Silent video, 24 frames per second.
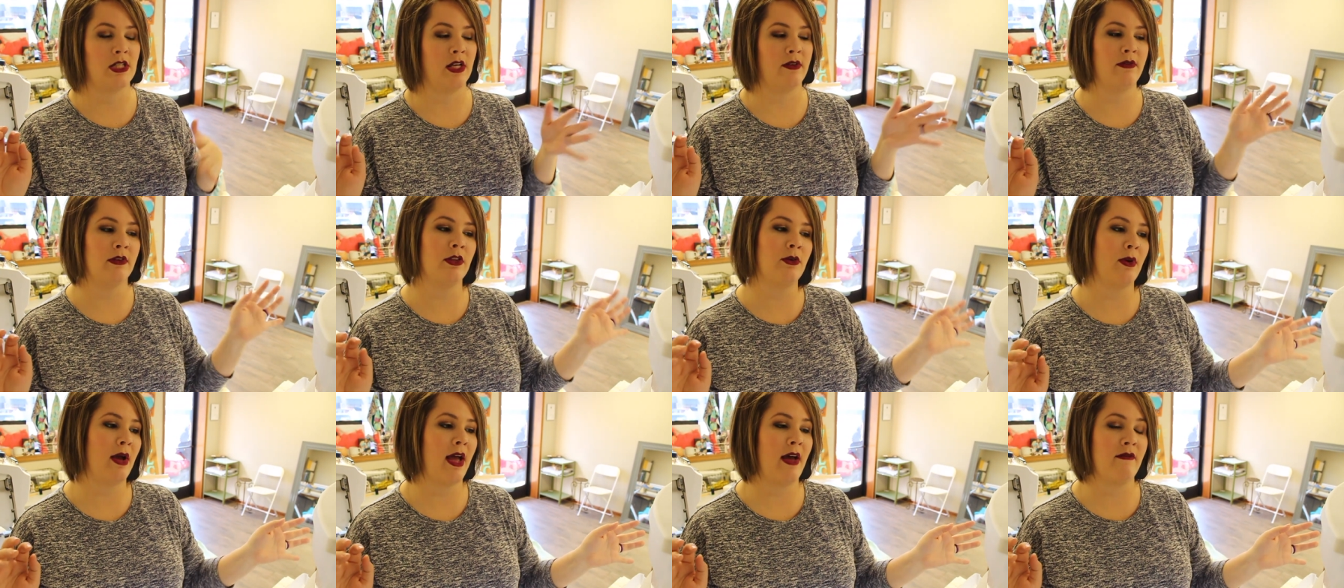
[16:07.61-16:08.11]
Even
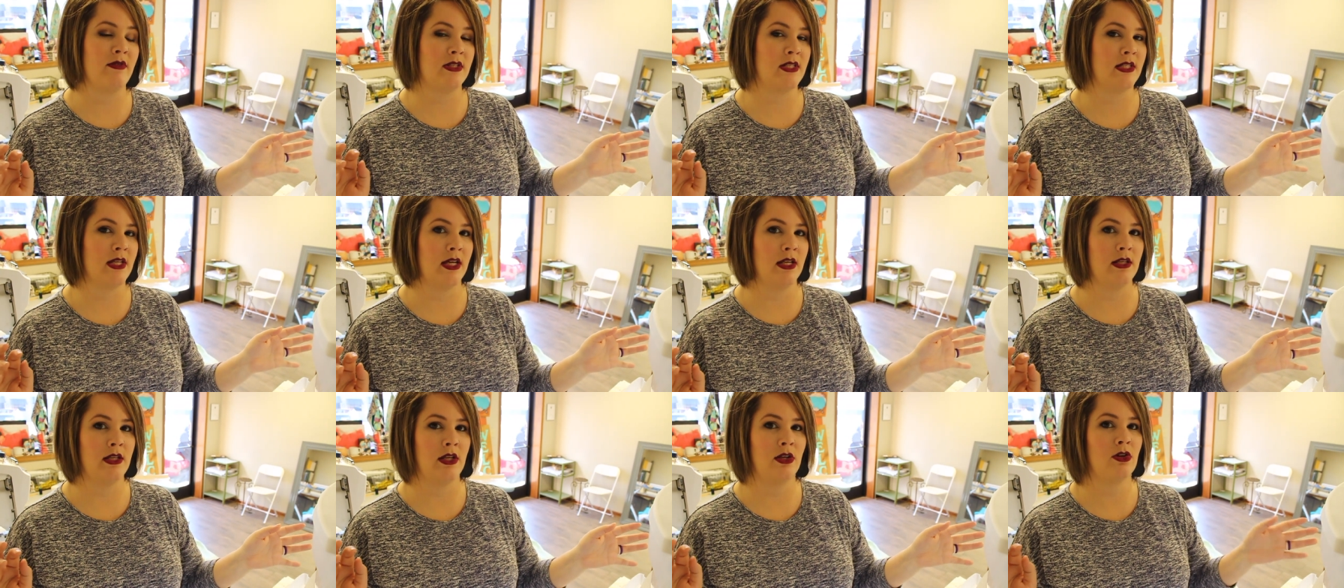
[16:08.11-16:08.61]
though I have a
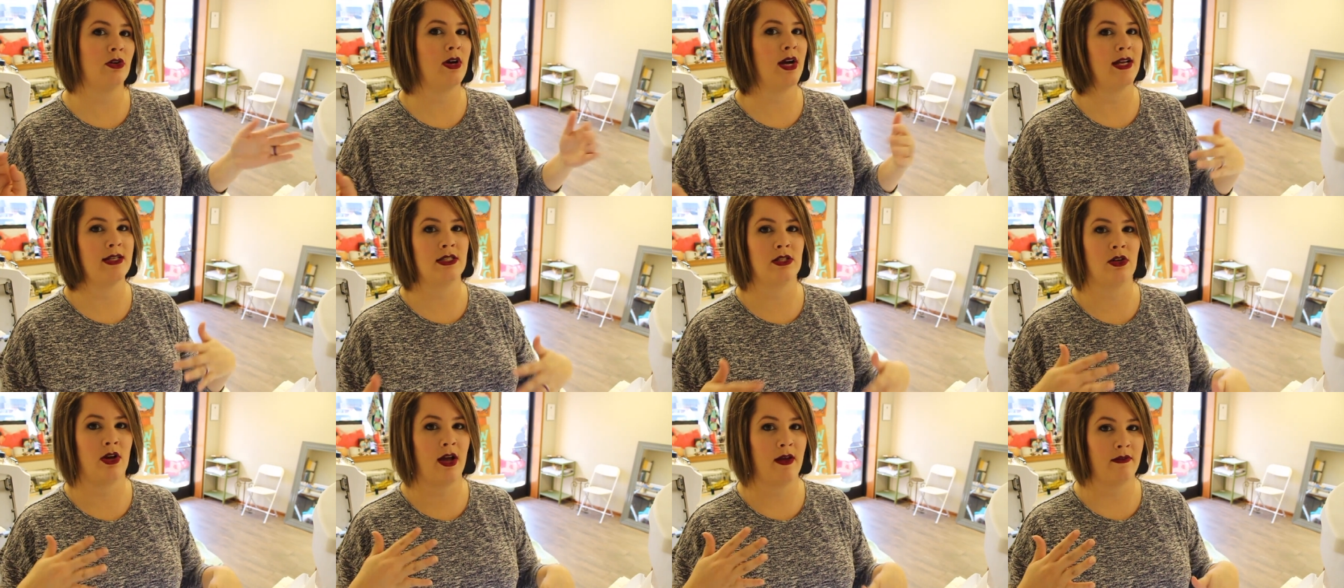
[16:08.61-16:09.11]
10 needle, I
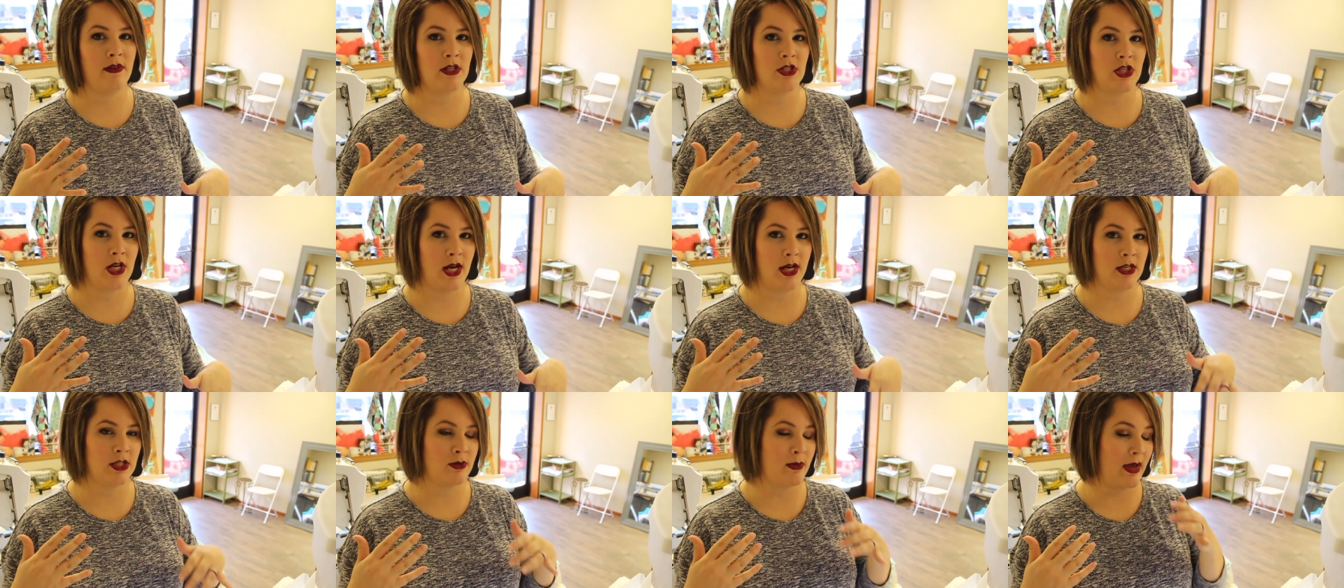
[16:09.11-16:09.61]
still have to
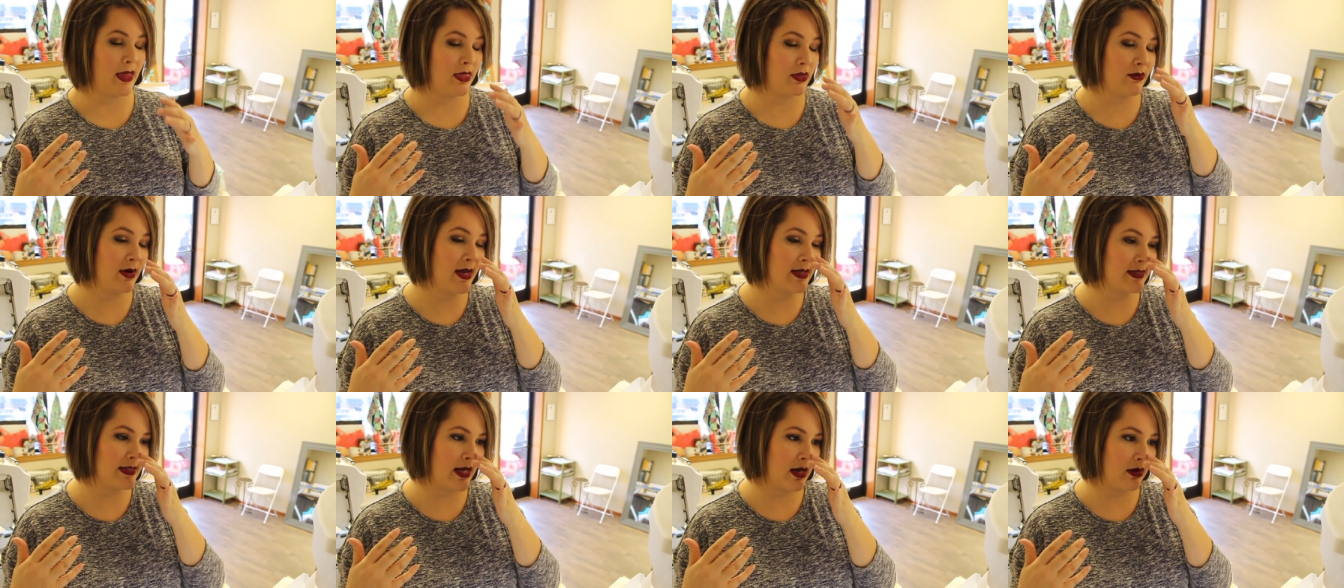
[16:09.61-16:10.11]
change my
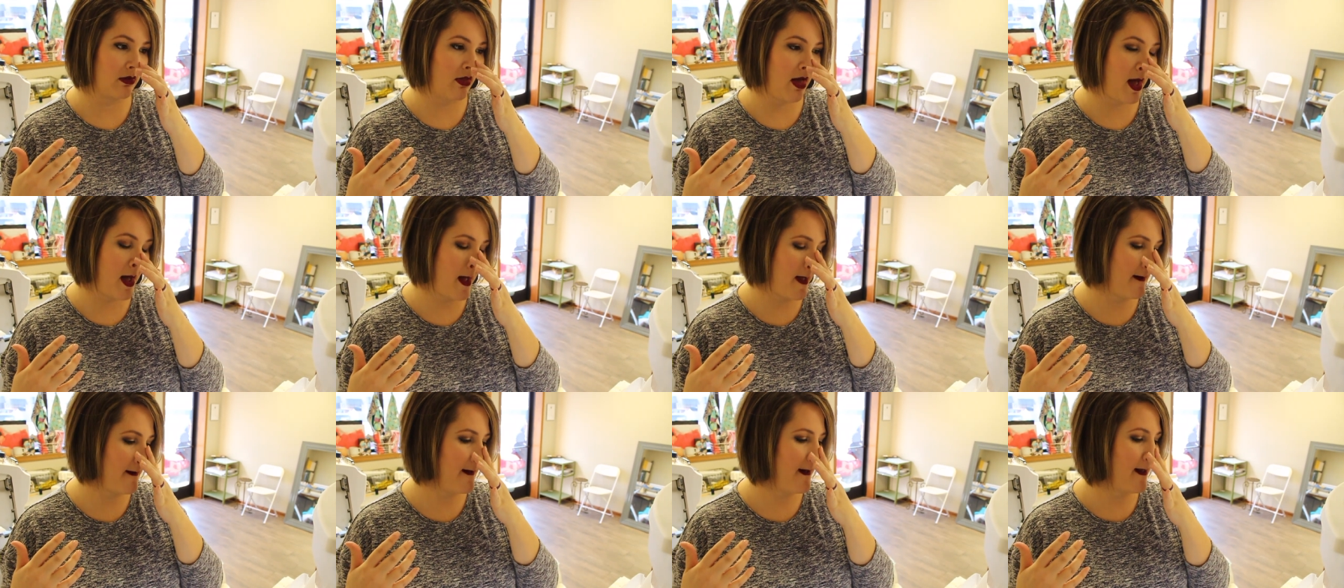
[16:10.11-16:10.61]
threads out a
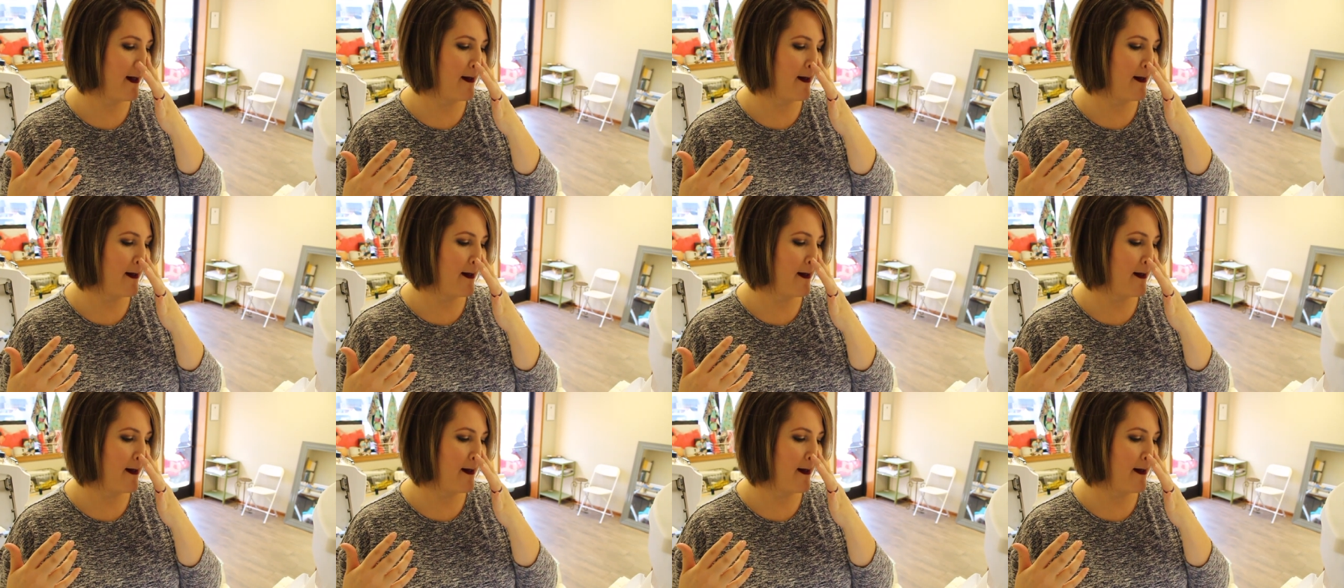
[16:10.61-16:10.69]
lot.